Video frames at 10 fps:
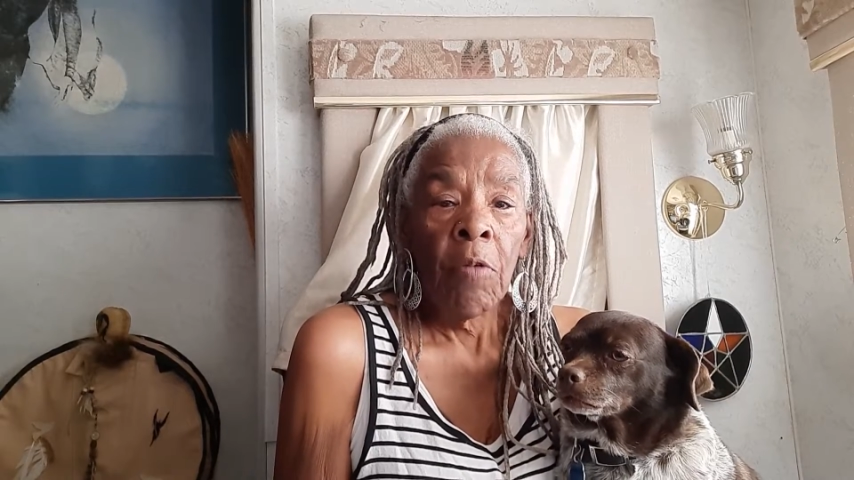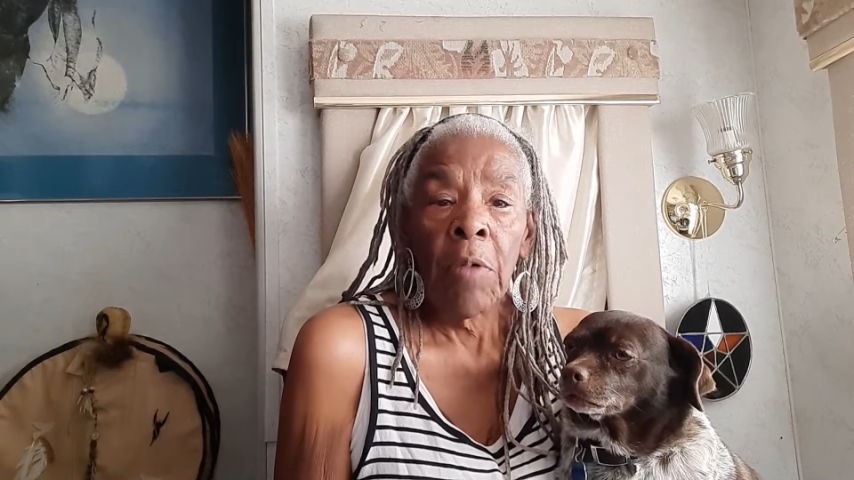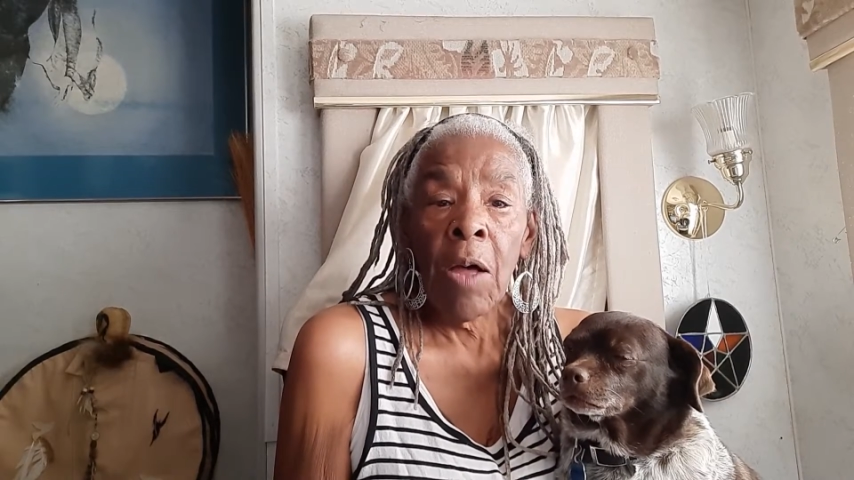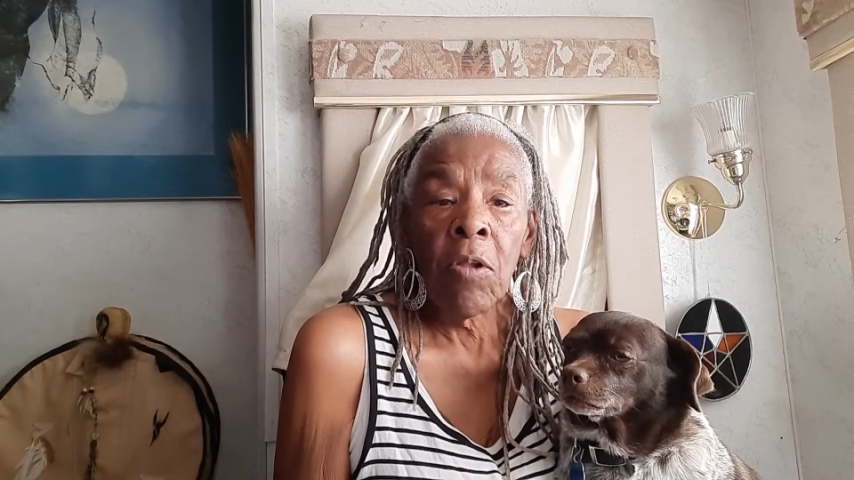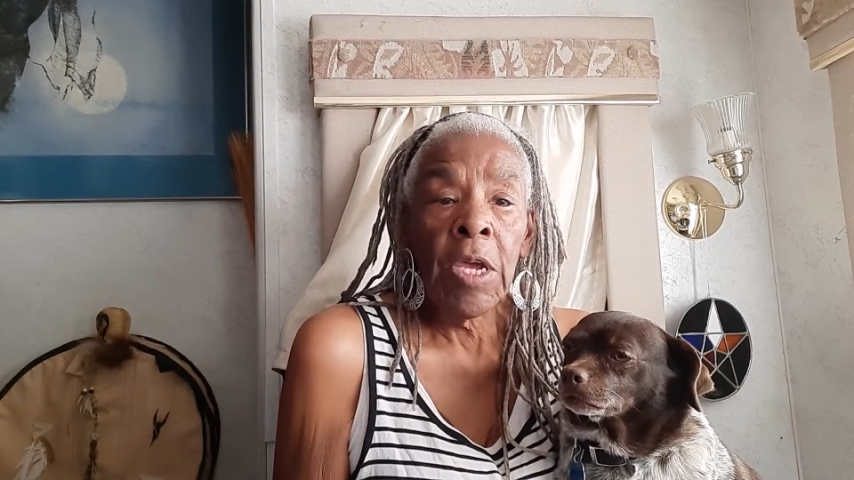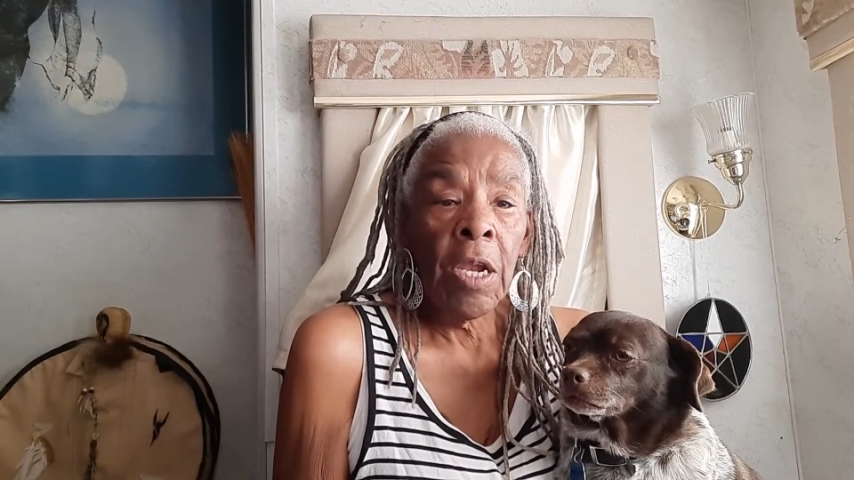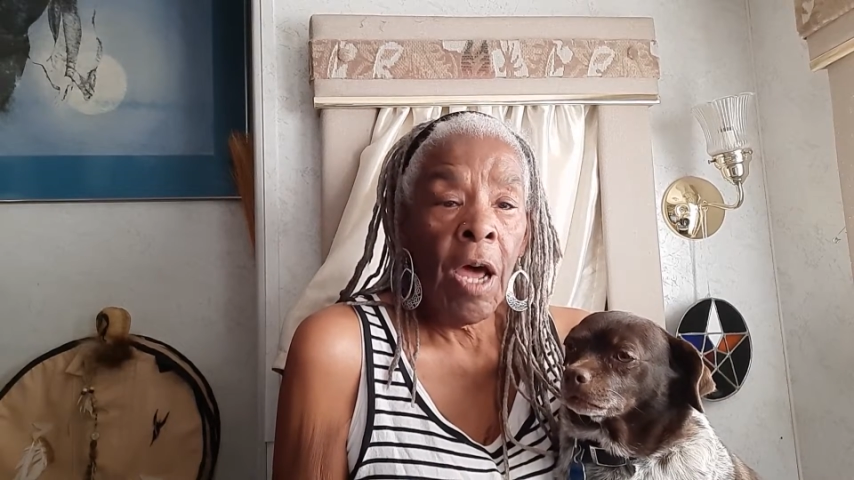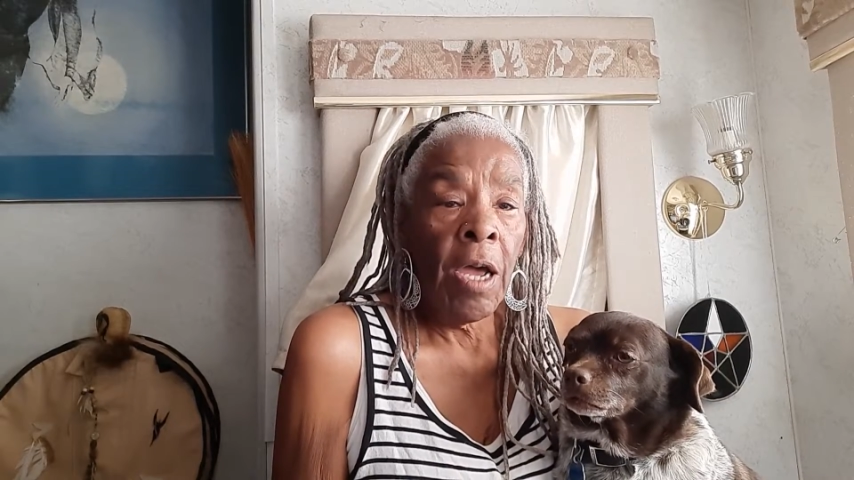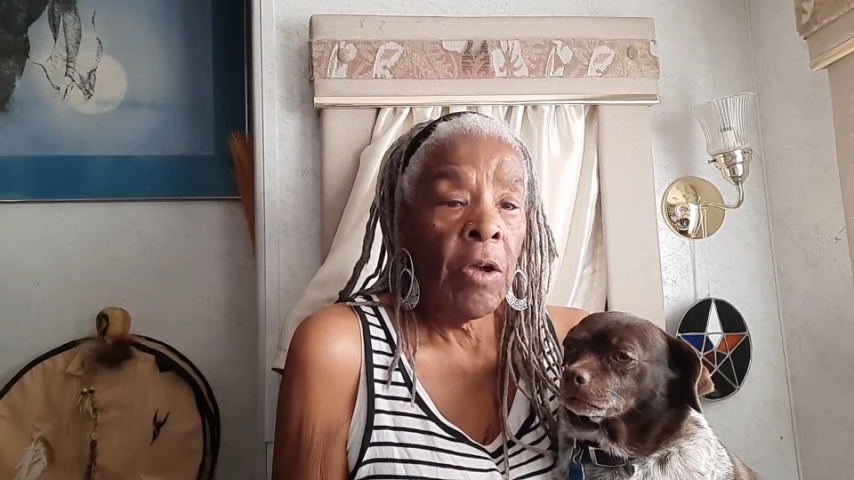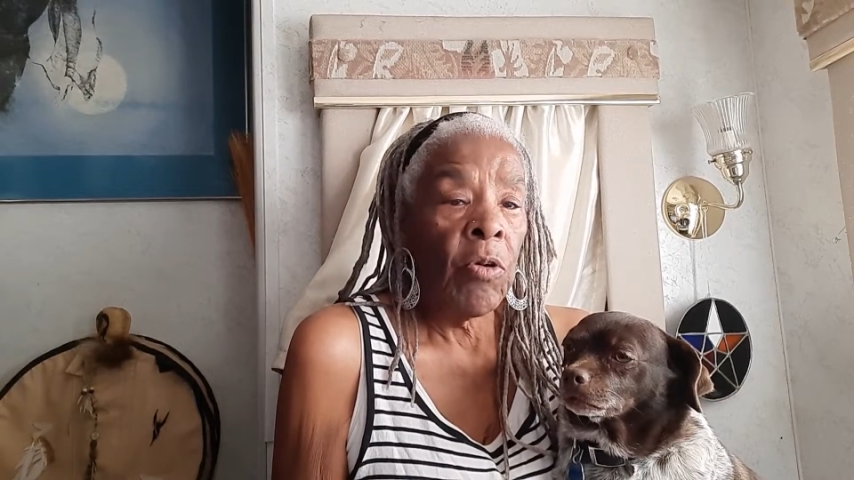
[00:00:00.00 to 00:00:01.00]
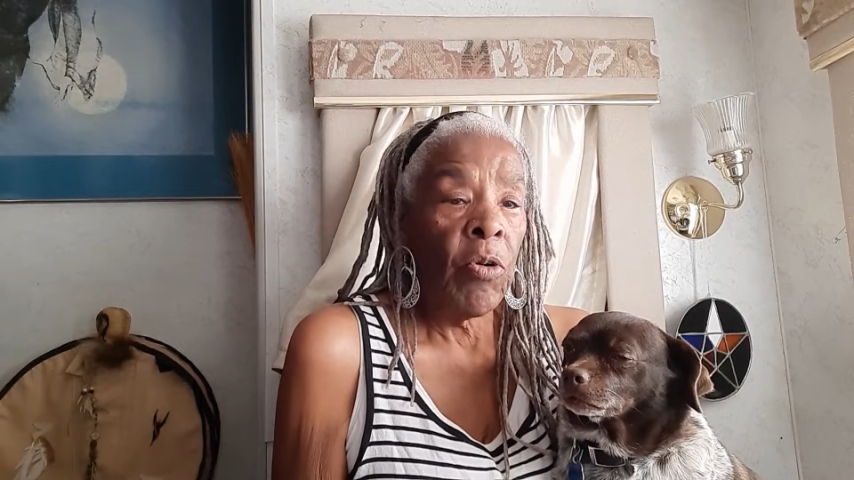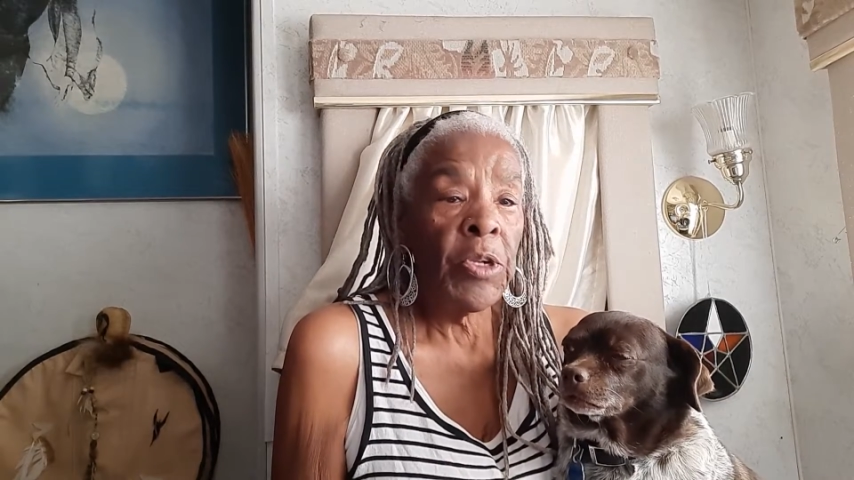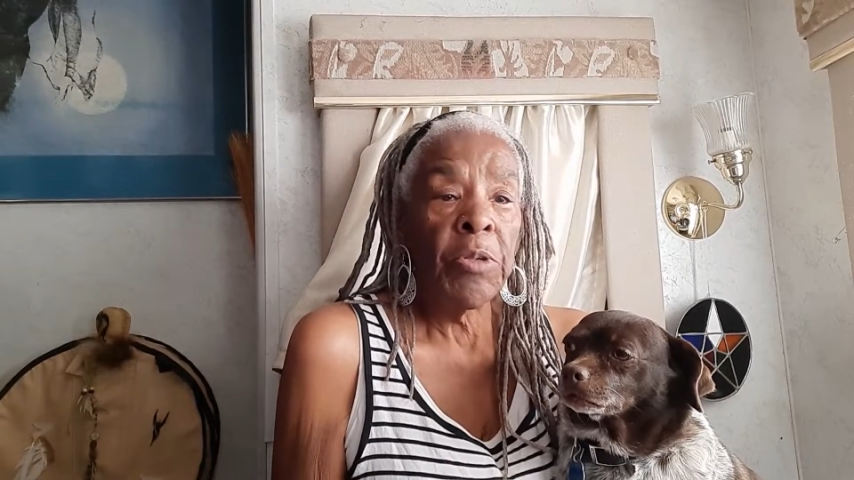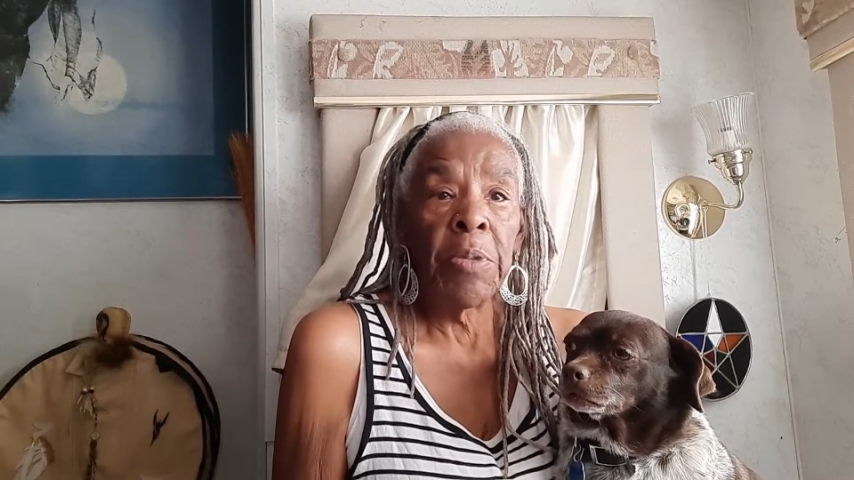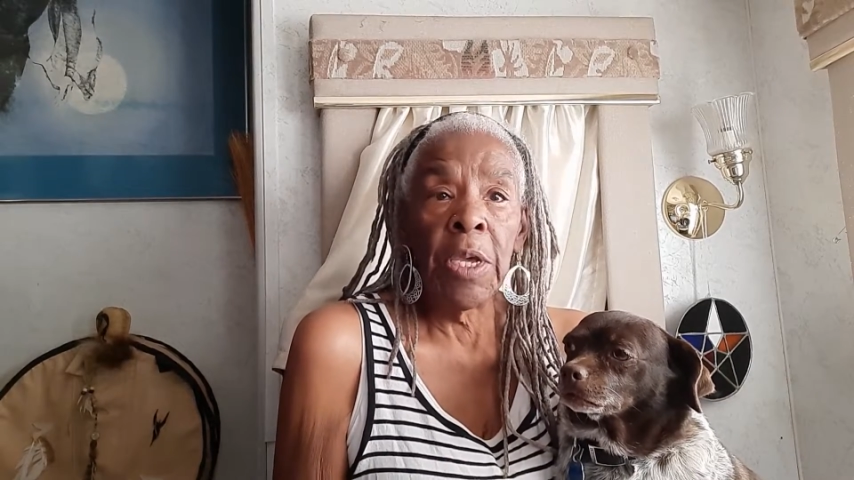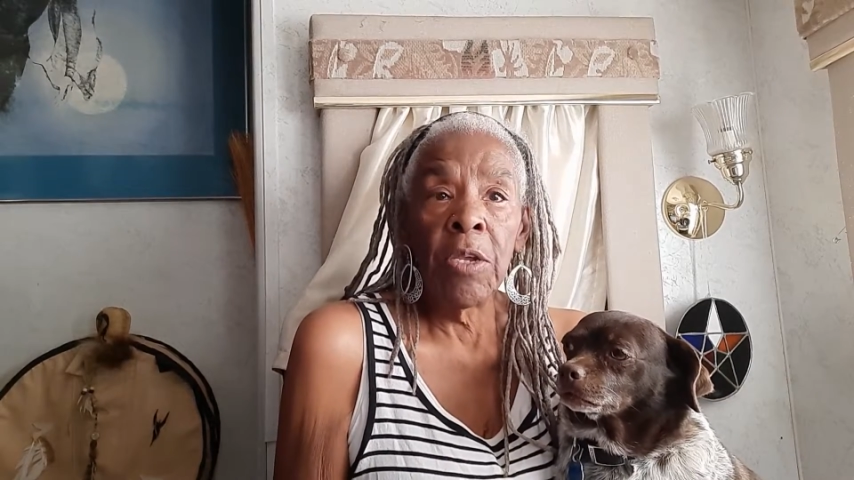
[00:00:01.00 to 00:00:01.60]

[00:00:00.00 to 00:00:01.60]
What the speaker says: Rowley and I are going to be